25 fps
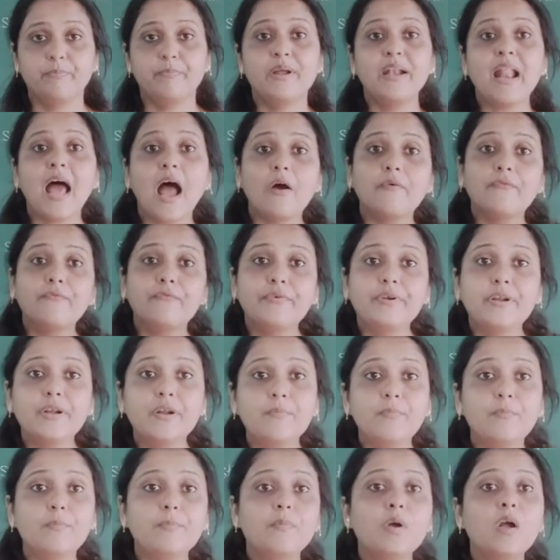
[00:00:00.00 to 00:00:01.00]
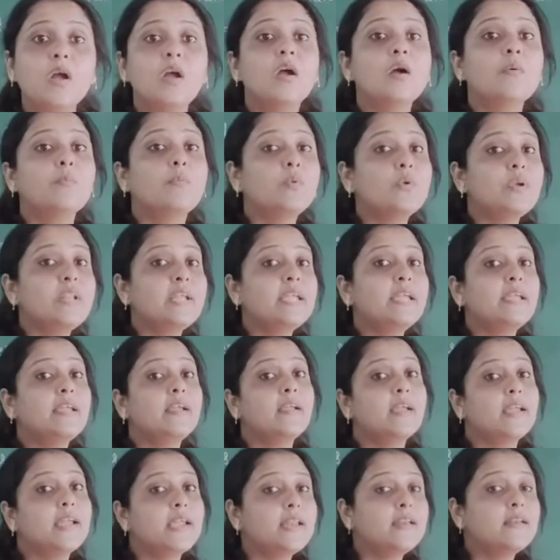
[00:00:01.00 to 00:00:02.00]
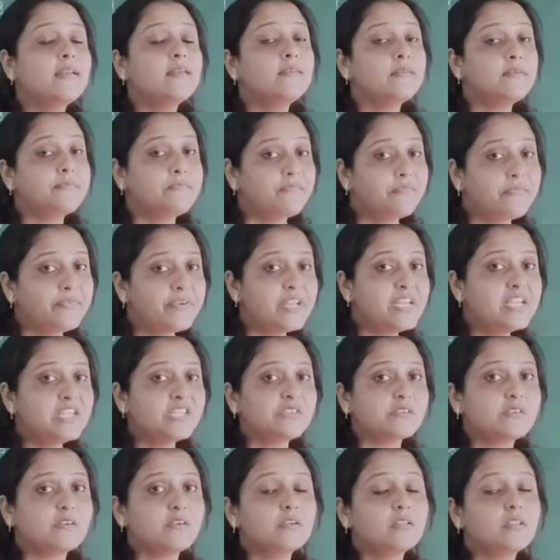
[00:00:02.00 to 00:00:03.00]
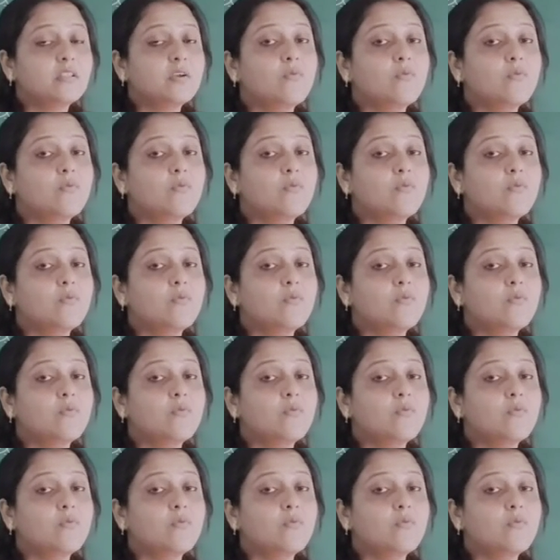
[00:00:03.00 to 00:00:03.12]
but after putting in freezer,